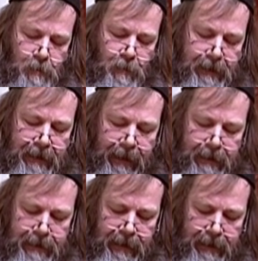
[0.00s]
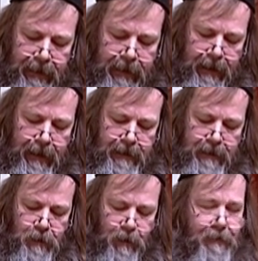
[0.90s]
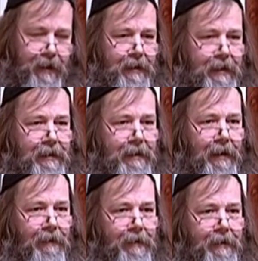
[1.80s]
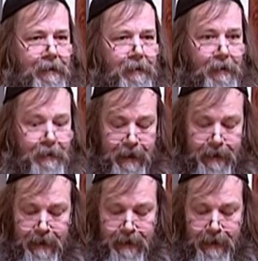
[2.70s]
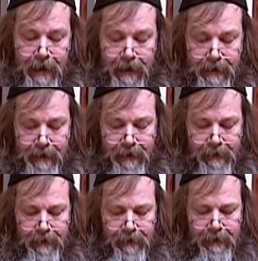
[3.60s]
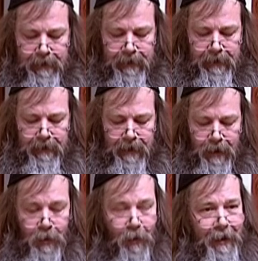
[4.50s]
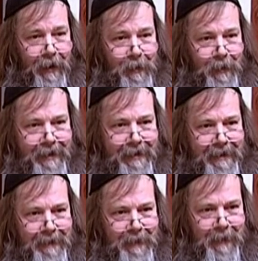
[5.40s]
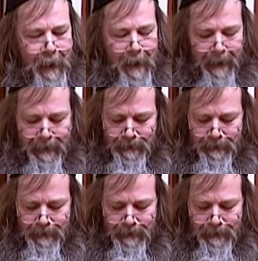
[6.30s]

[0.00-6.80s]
But the other thing that it needs, as we've just discovered, or just discussed, you already knew this, sorry,